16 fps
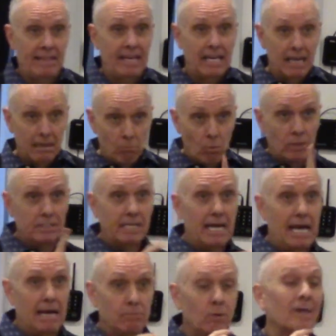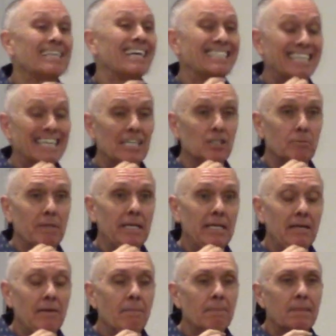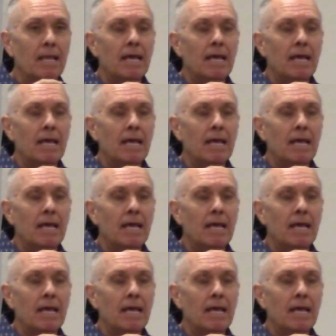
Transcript: They come one time. You know what that tells me?